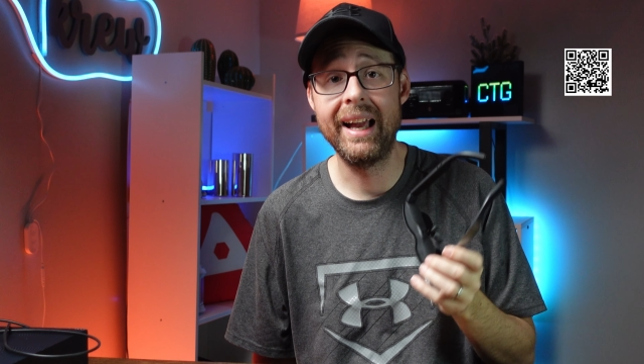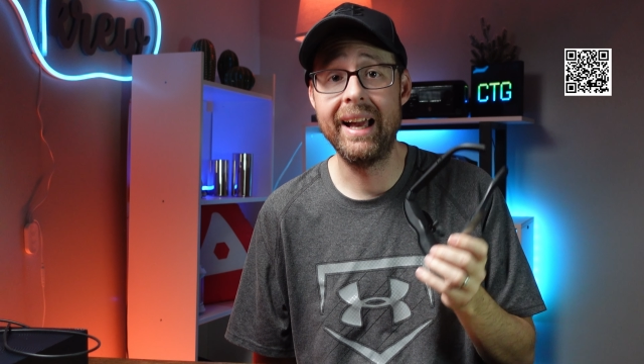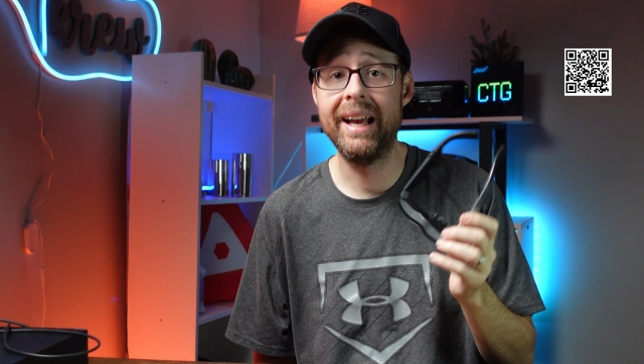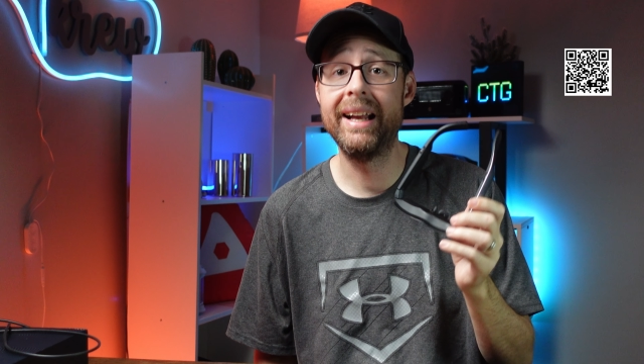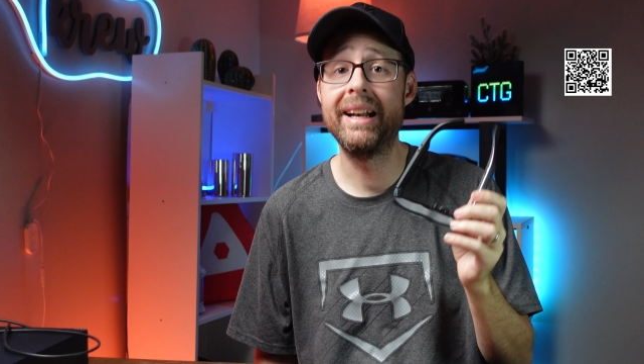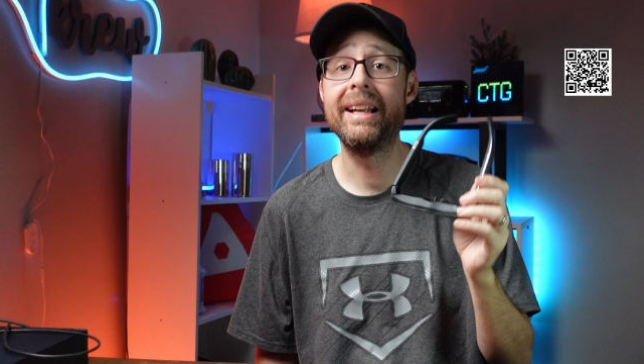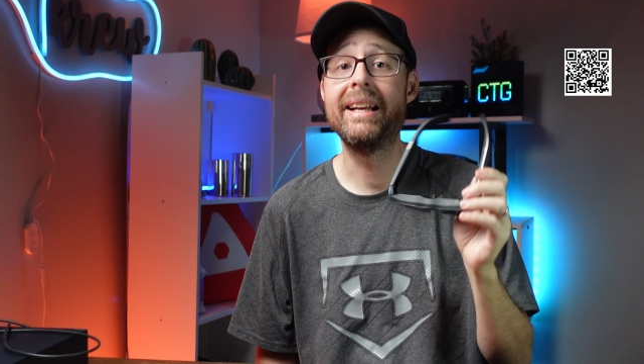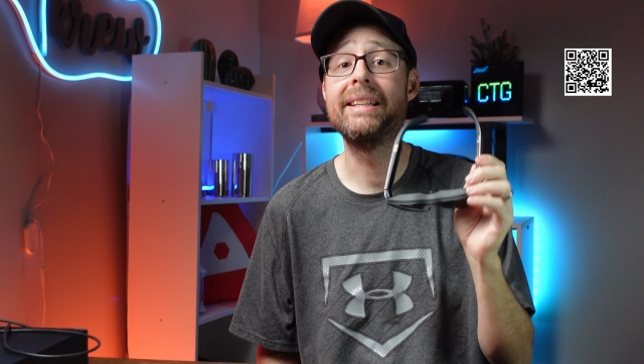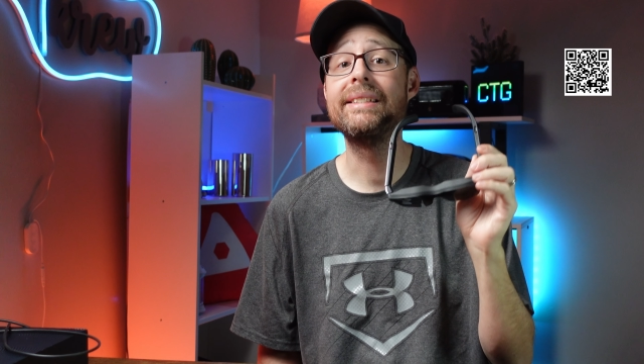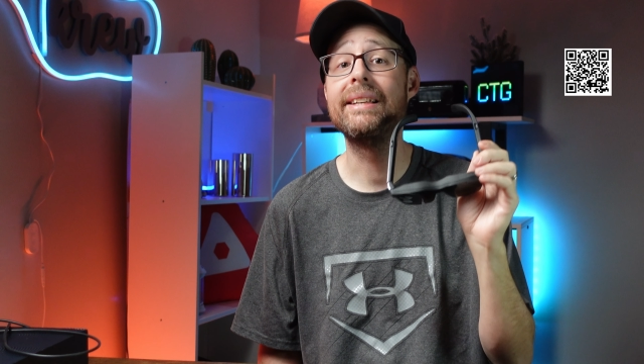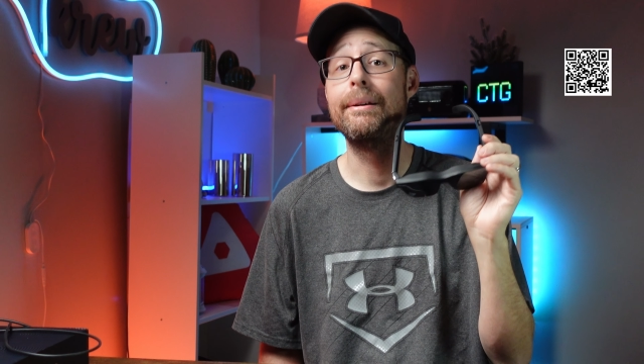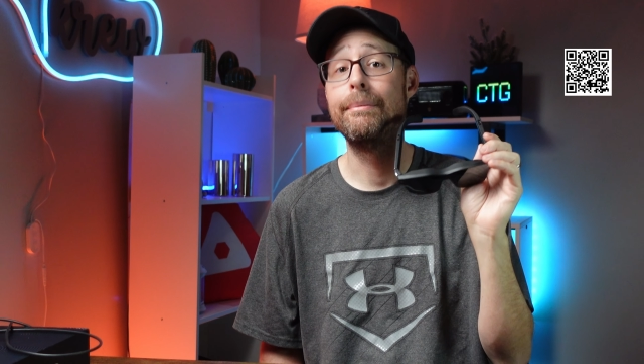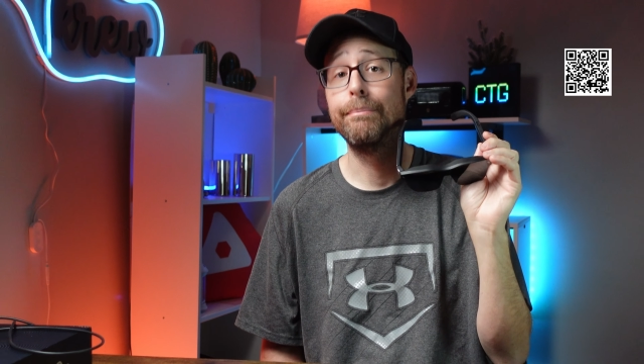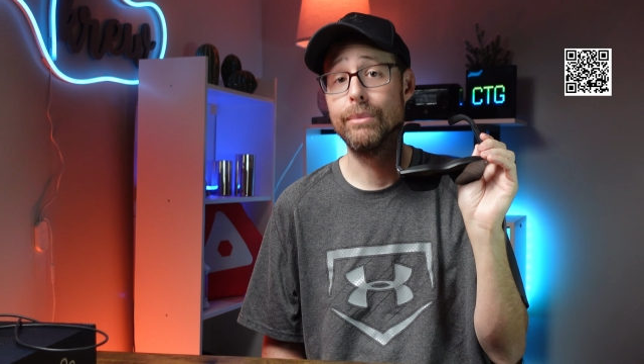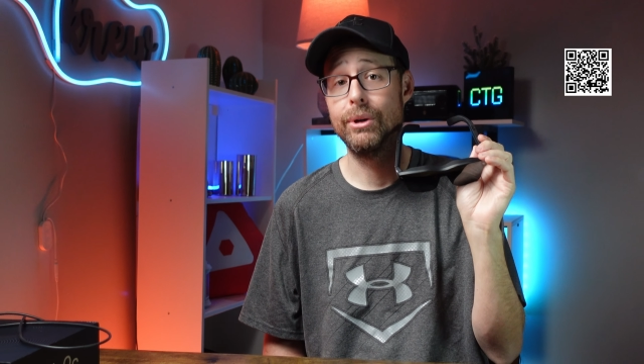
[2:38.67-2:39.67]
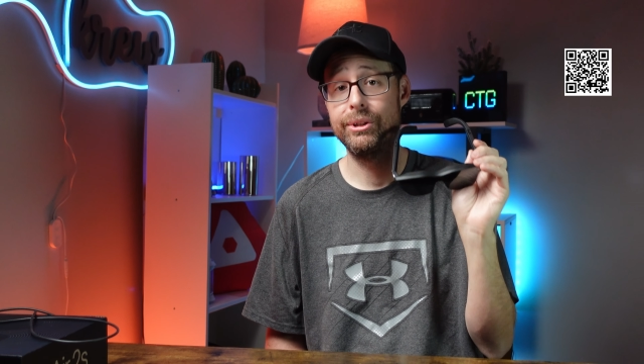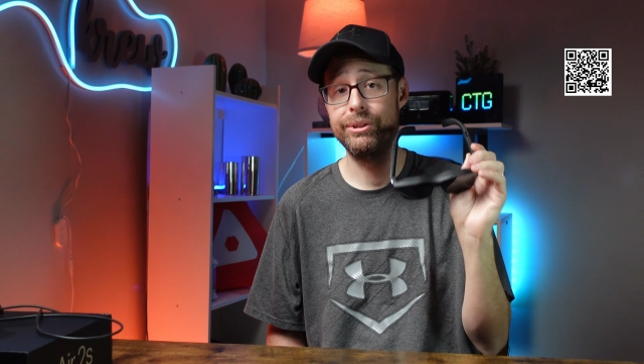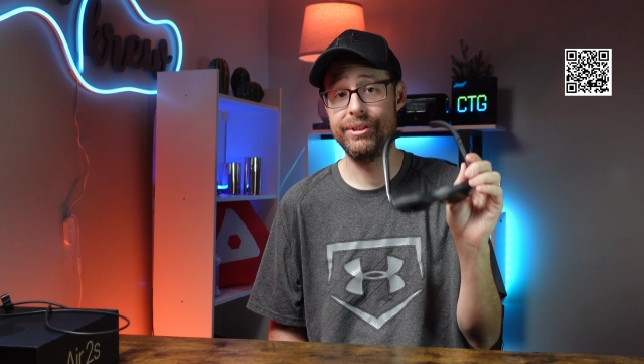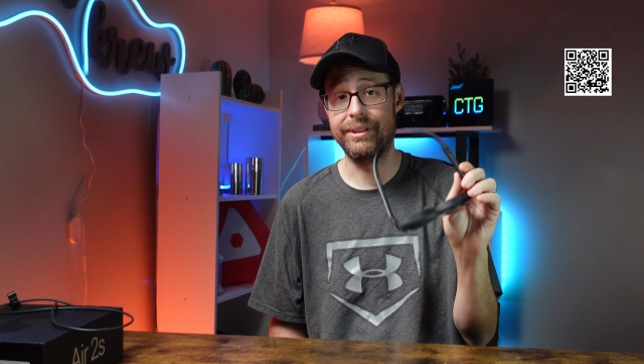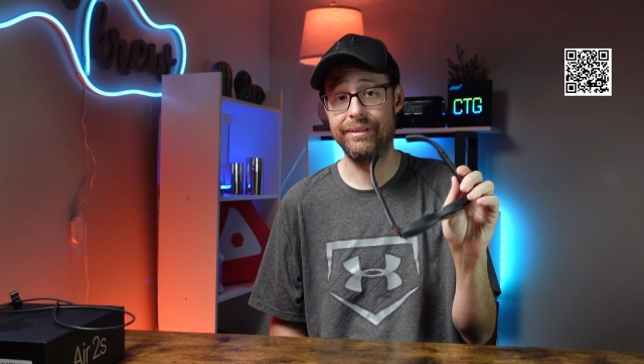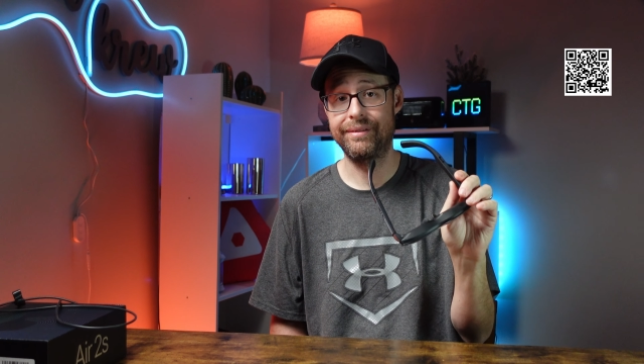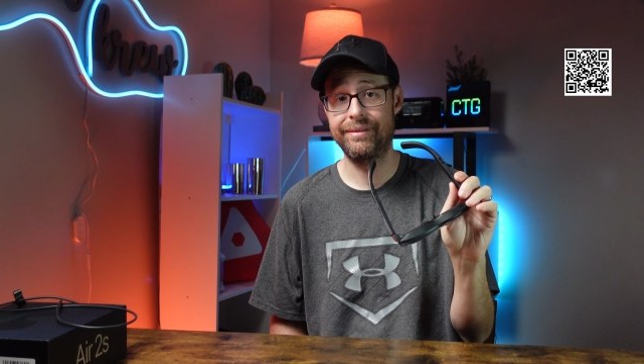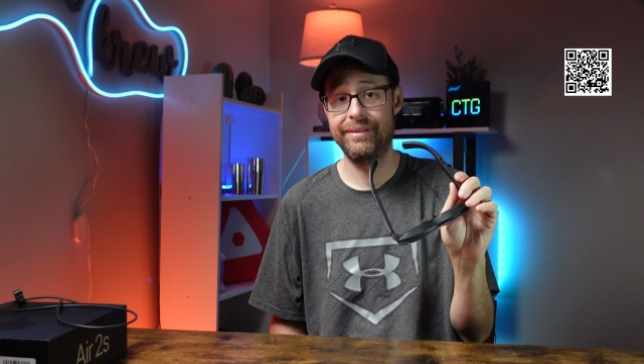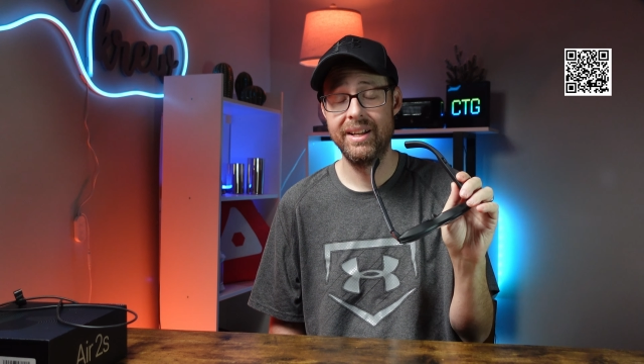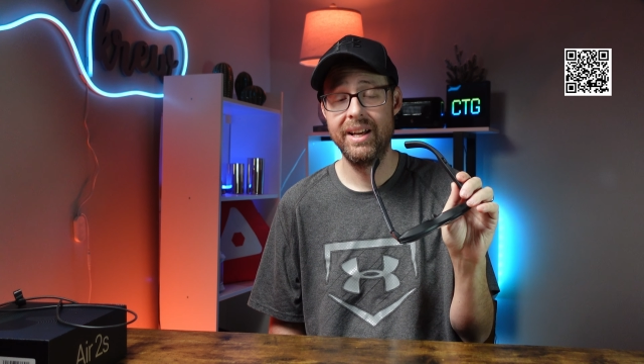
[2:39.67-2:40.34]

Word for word: and it's immersive.